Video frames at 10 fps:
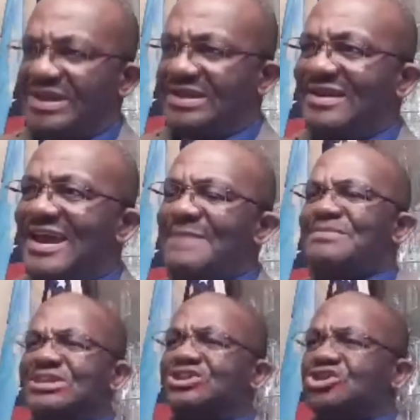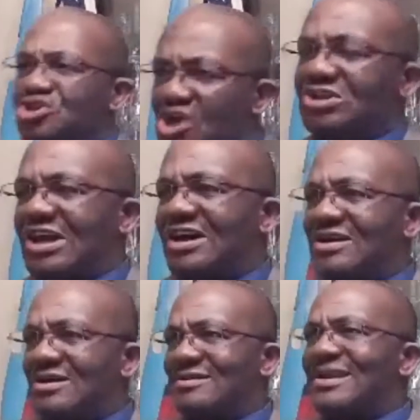beings being slaughtered
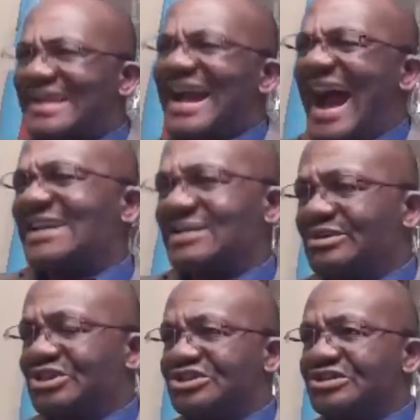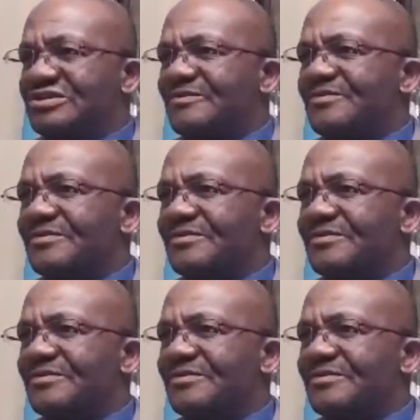like animals.